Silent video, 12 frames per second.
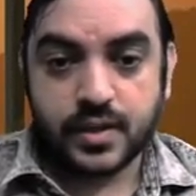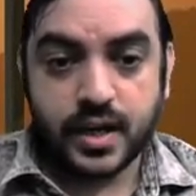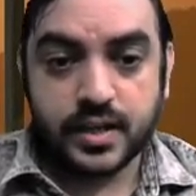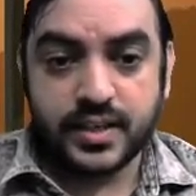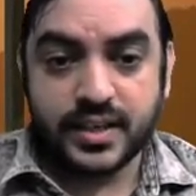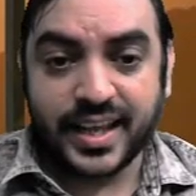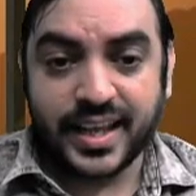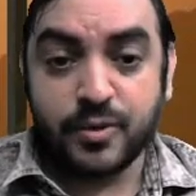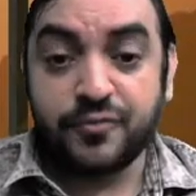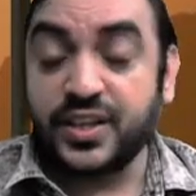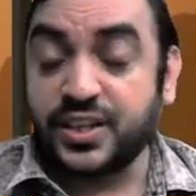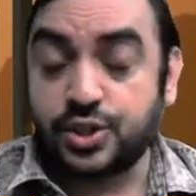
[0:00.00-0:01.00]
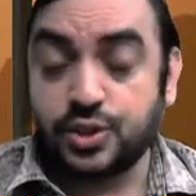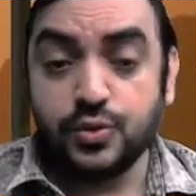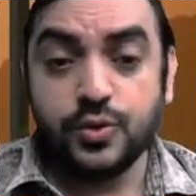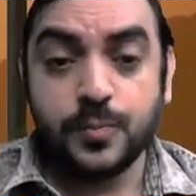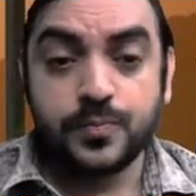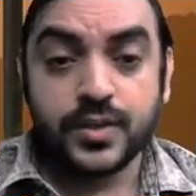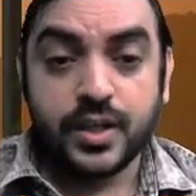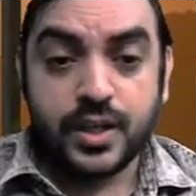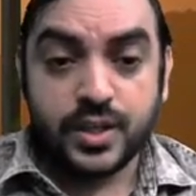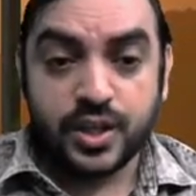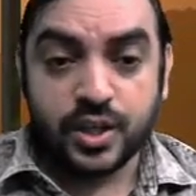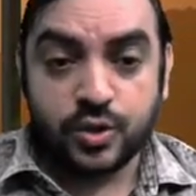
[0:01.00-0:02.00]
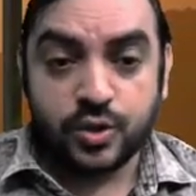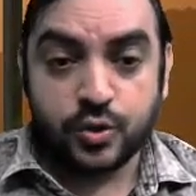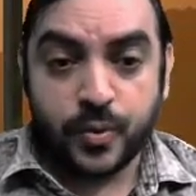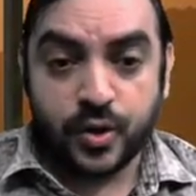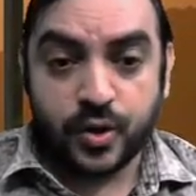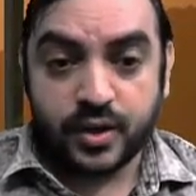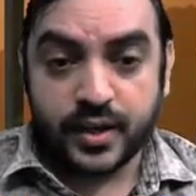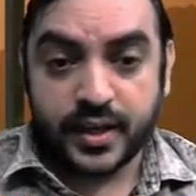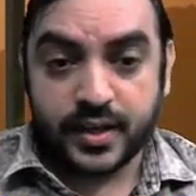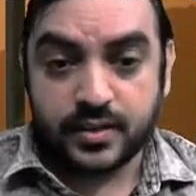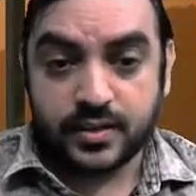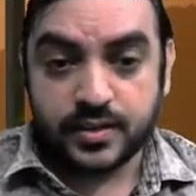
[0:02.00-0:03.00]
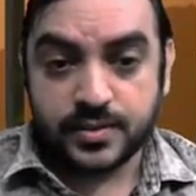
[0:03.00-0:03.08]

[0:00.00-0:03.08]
at the time of issue, the coupon rate